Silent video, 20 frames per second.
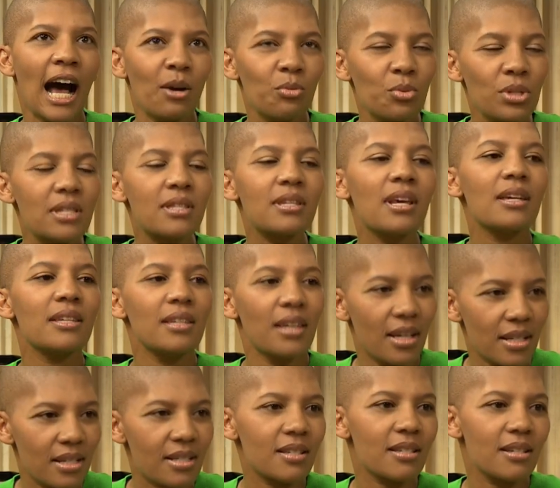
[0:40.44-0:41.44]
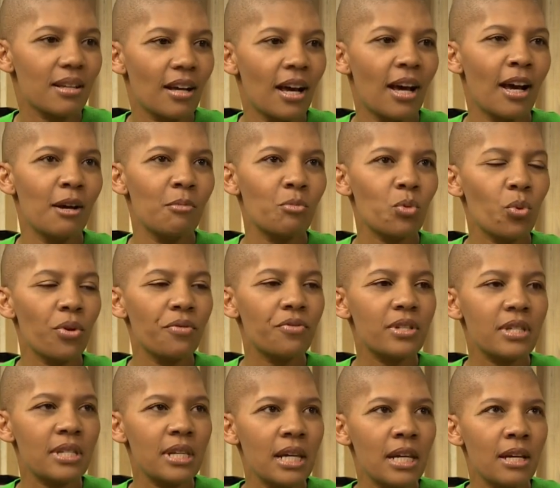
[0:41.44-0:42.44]
I would say yes. We've
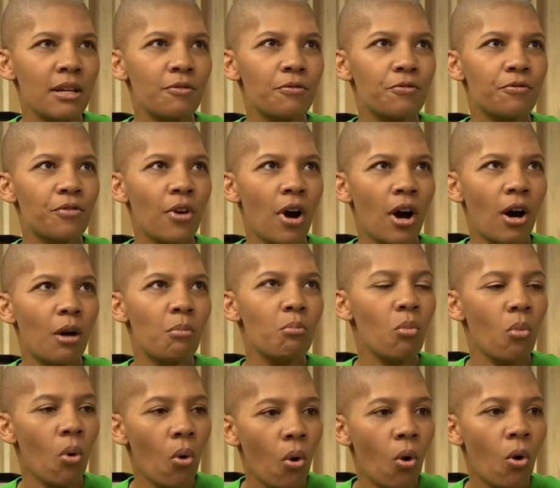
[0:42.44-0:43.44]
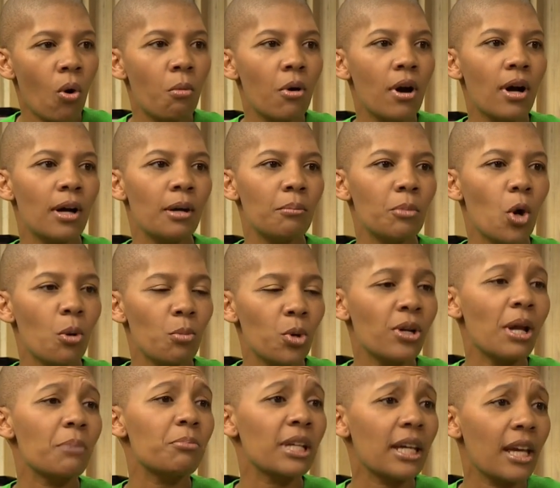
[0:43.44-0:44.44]
seen far more home
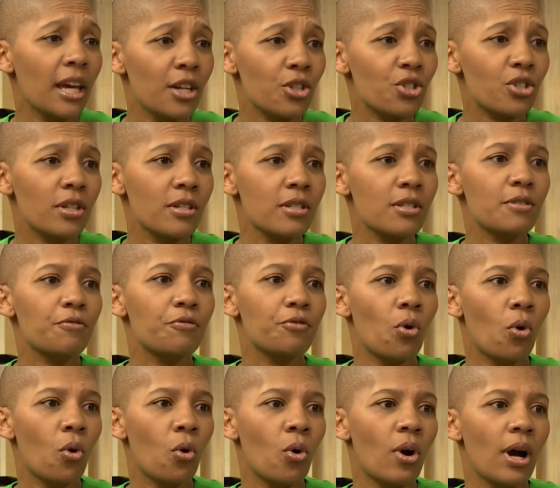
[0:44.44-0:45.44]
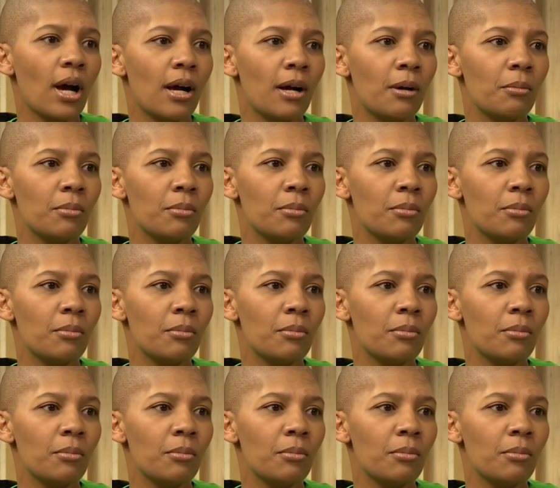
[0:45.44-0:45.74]
loan applications for